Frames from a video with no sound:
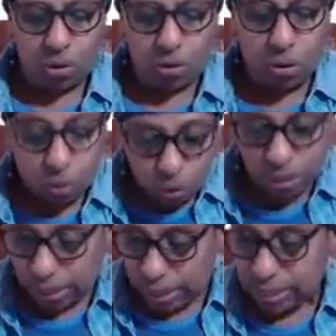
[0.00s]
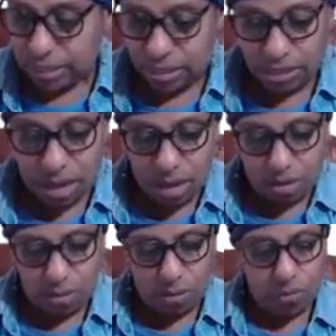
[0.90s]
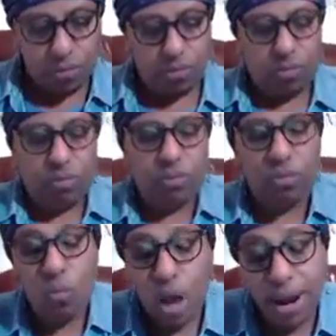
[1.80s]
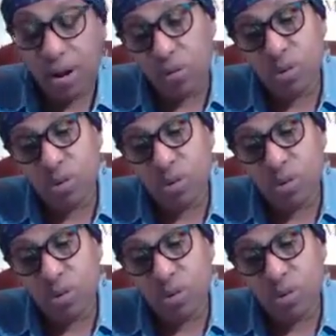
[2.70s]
using this wire